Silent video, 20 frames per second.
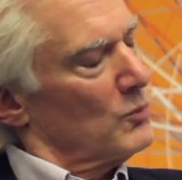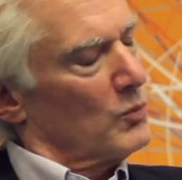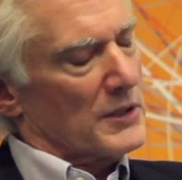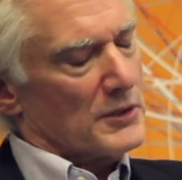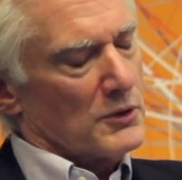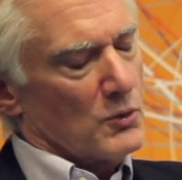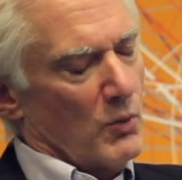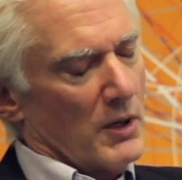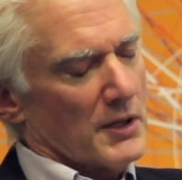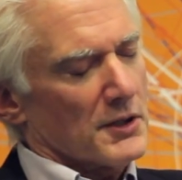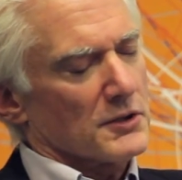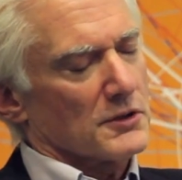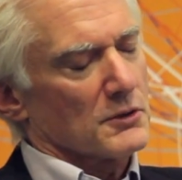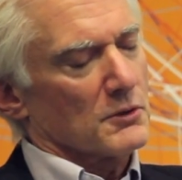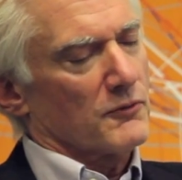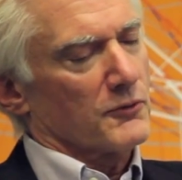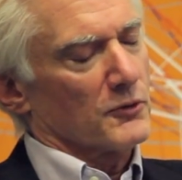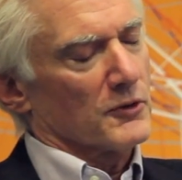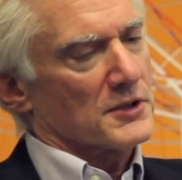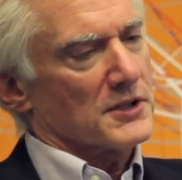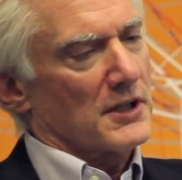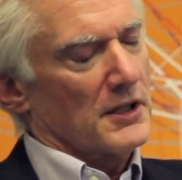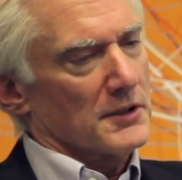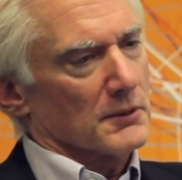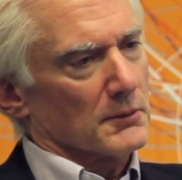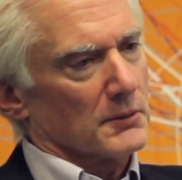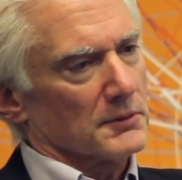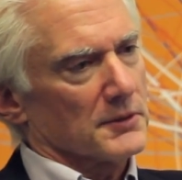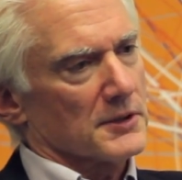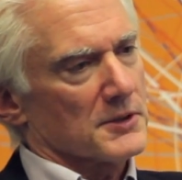What you want to do for a 10
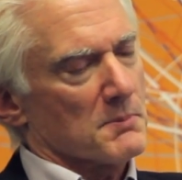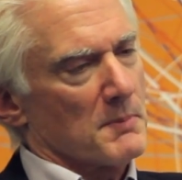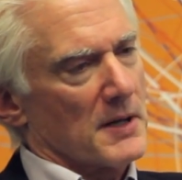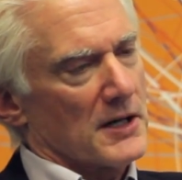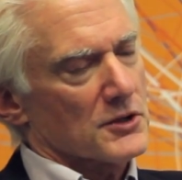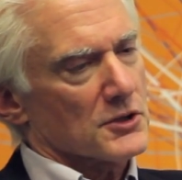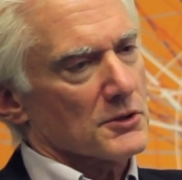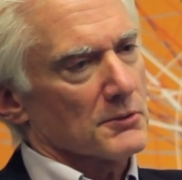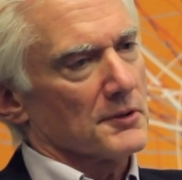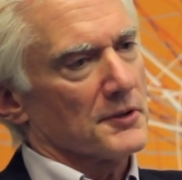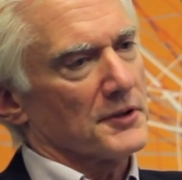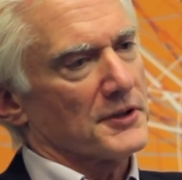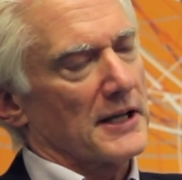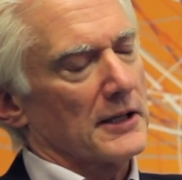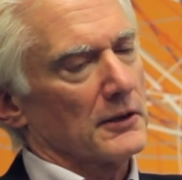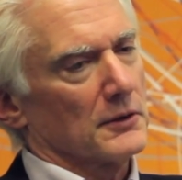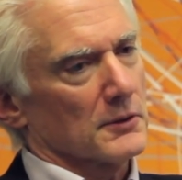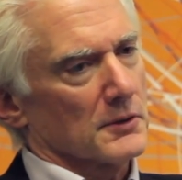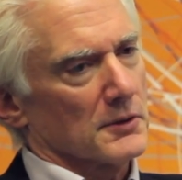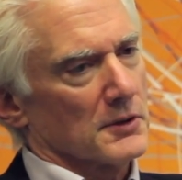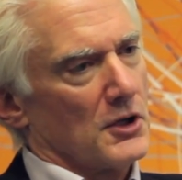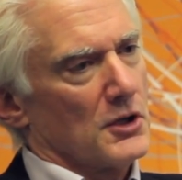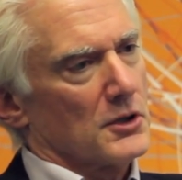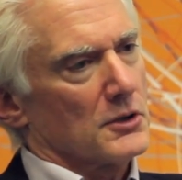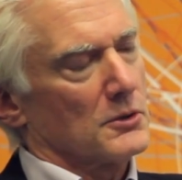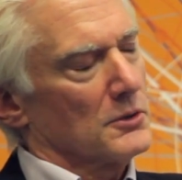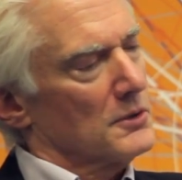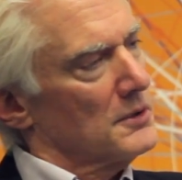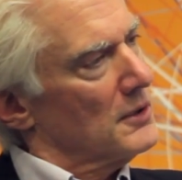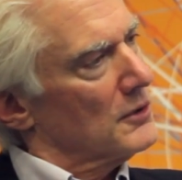year old is make sure that they learn
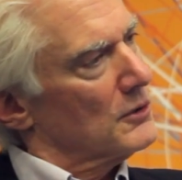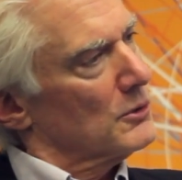good